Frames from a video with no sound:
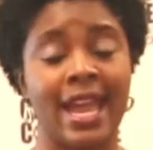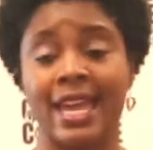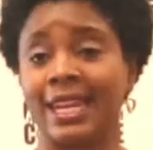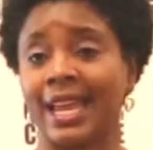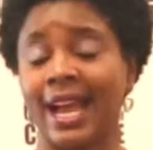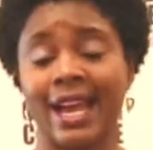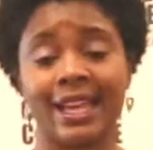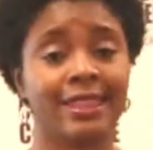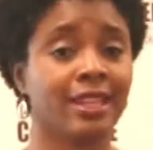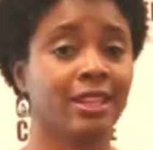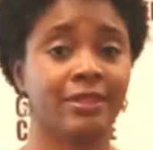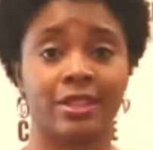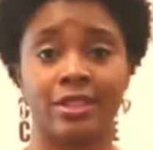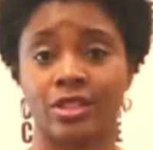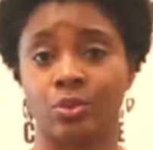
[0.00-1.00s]
And I think
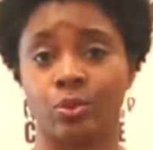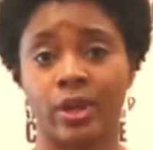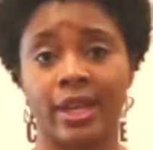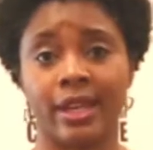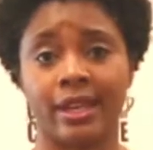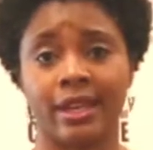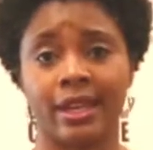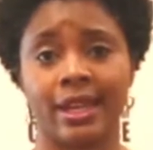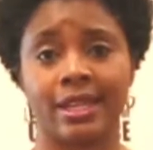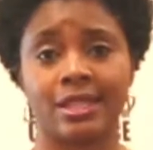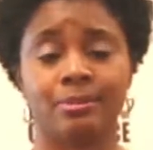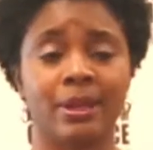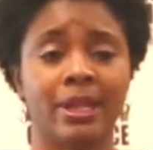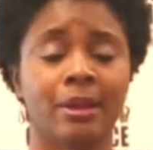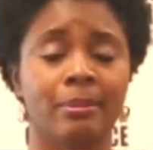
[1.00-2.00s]
of it this way
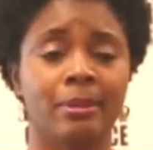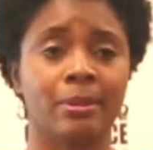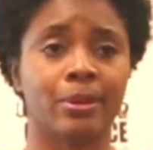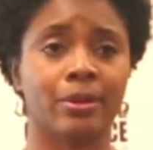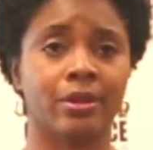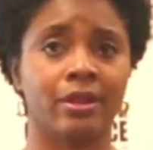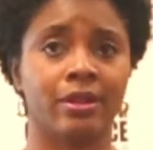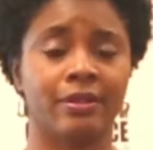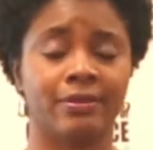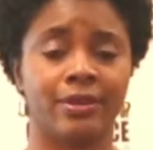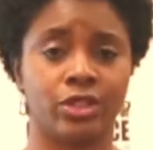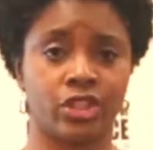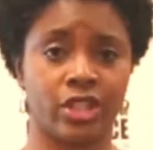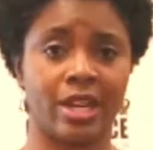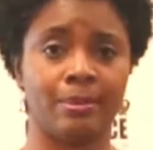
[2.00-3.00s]
as being a member of
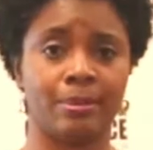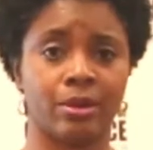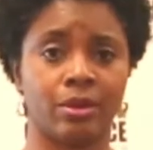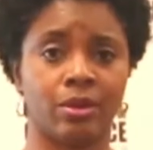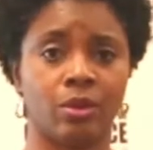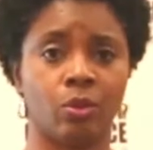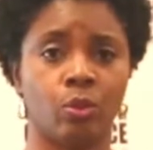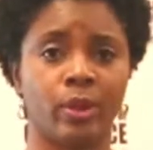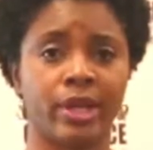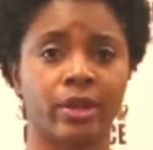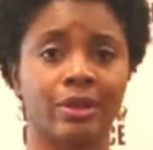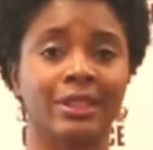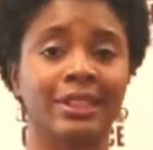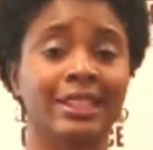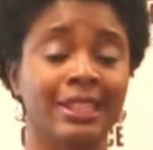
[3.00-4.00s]
the chamber,
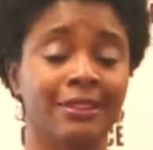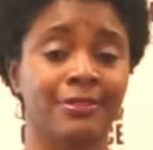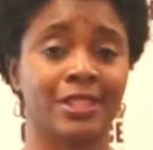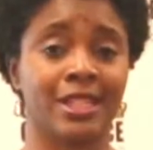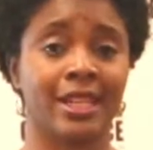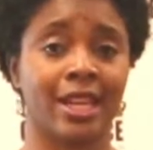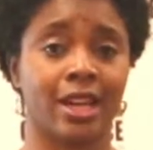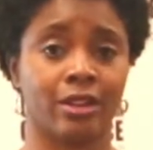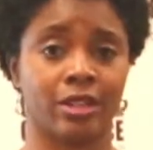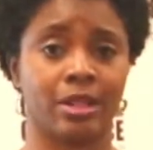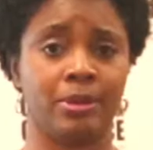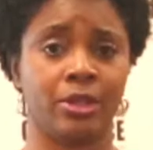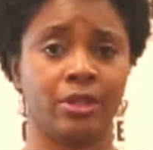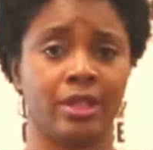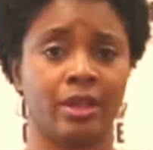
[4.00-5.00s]
we are lifting our
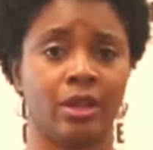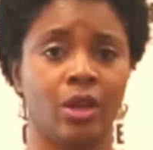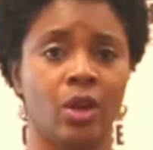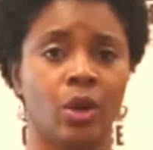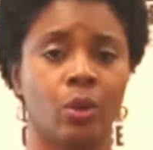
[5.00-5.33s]
community.